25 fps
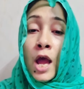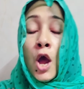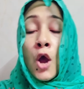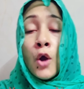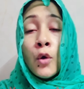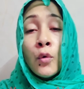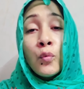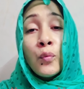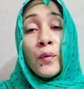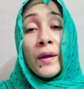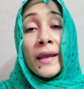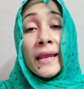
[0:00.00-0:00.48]

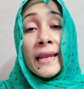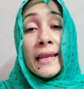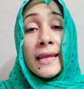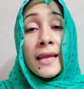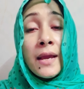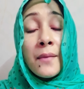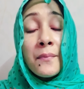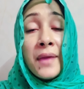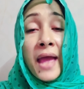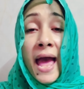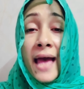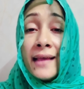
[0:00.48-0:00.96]

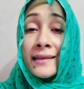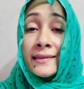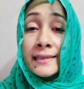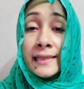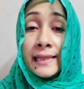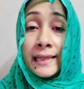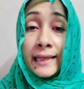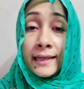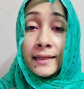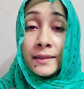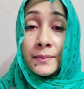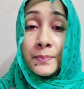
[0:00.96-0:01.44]
William
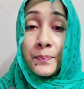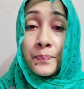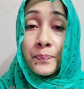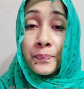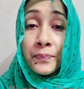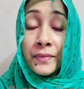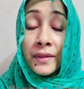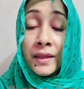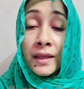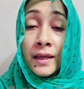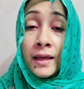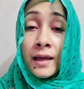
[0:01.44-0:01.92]
Hazlitt
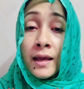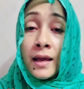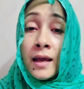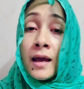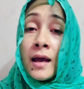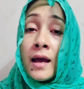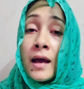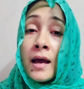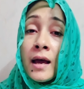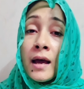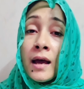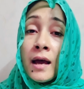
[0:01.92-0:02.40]

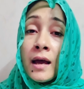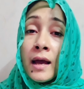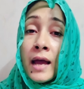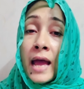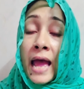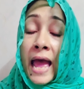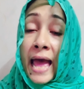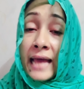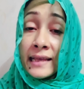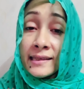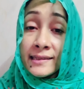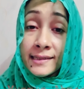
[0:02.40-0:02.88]

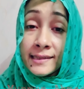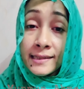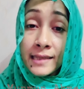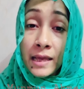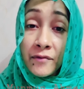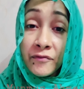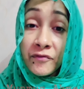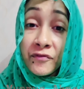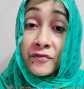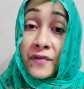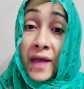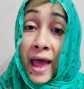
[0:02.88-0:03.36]
has some
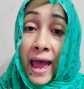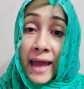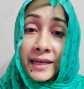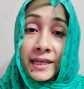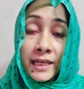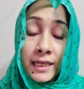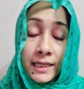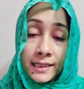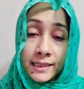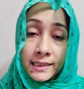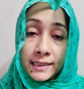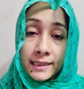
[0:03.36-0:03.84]

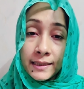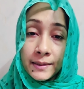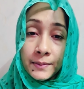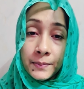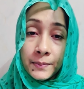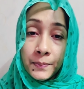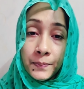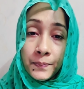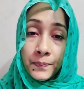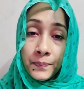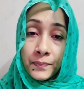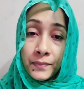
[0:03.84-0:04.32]
variation
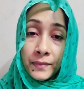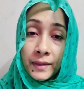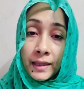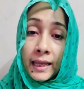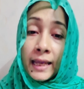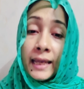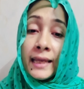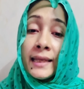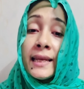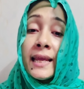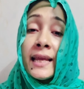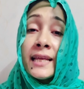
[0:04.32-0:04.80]

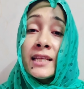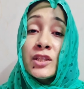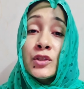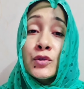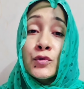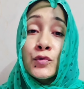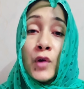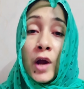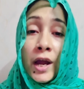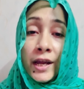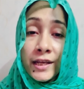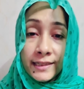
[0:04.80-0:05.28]
in his
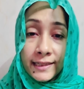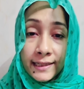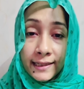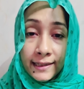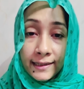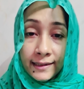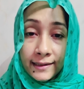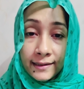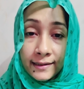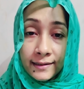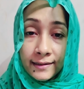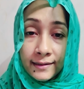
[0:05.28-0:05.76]
writing.
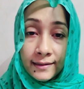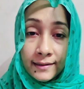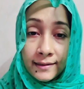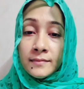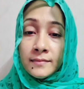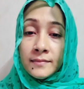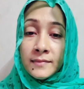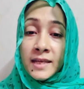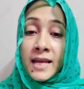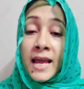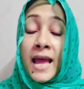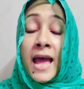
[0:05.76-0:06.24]

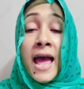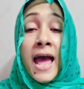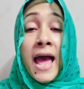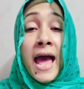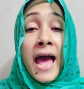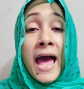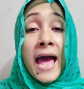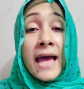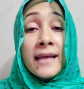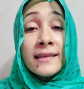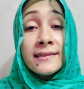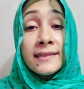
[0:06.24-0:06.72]

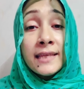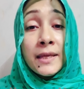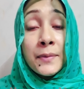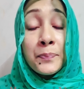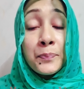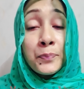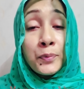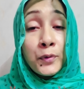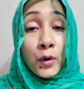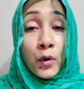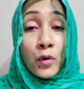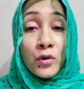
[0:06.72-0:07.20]
As a
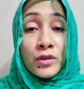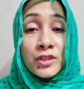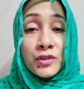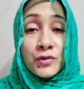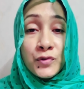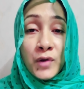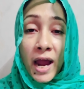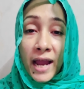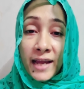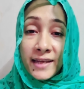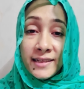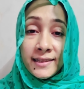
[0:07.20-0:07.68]
prose
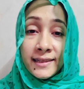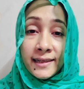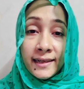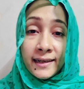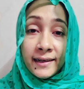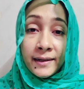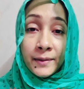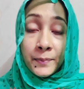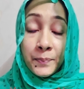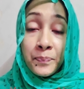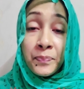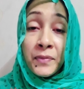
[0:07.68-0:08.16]
writer,
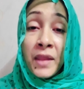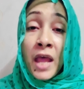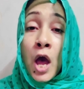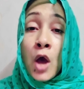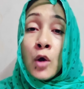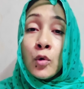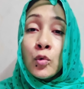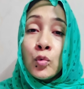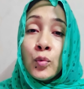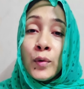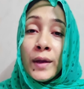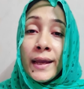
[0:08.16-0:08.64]

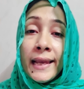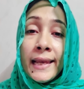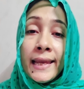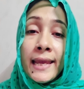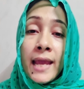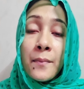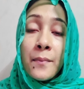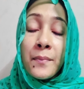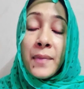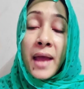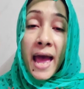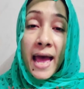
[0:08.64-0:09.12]

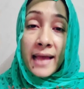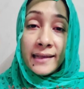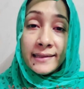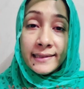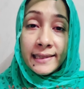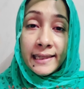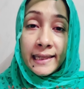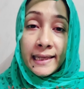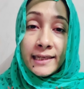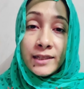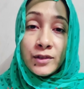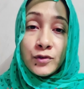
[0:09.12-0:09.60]
William
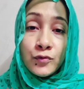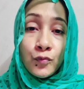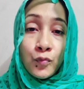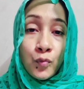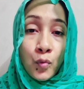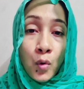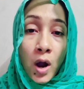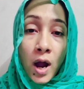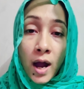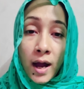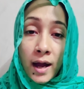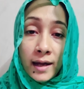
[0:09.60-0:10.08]
Hazlitt
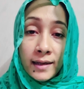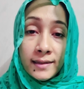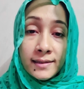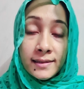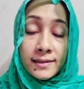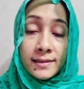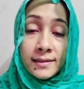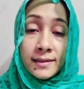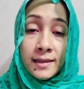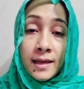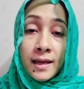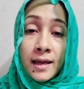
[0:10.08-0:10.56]
was
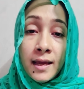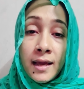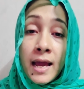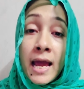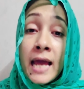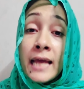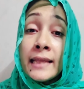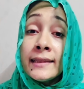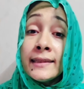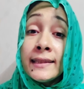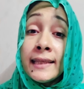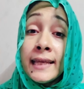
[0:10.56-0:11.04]

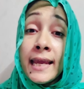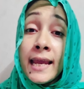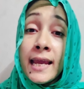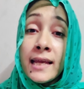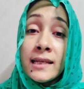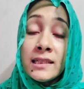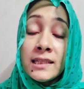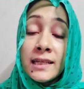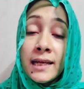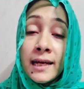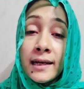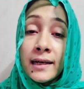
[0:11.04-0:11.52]

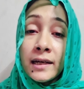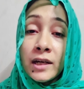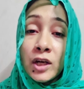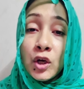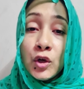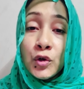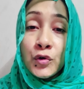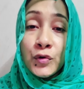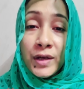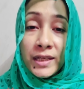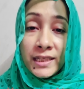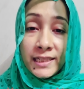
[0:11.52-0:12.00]
theatre
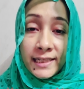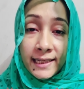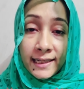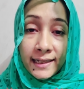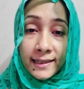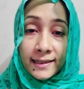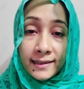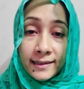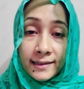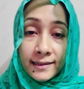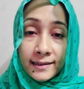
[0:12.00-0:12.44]
critic.